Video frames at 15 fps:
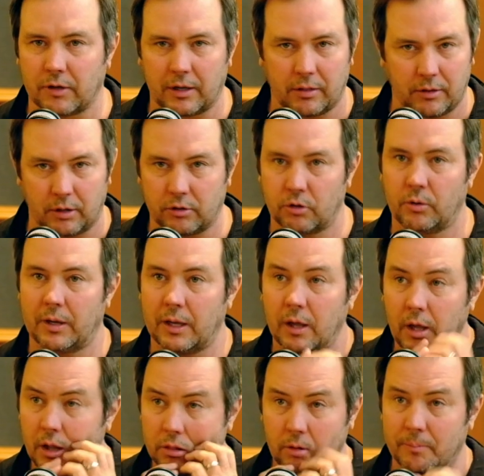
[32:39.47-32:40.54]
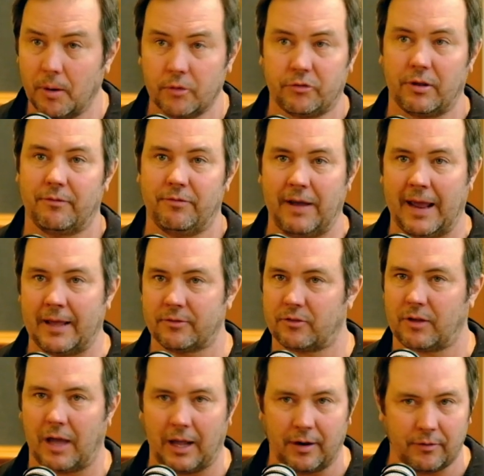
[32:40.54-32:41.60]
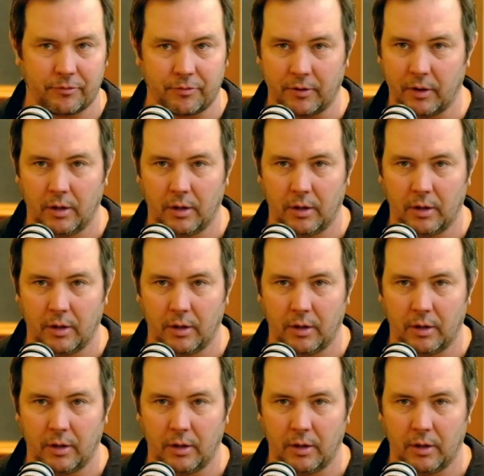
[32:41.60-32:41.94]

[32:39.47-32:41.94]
Like they're doing the most advanced kind of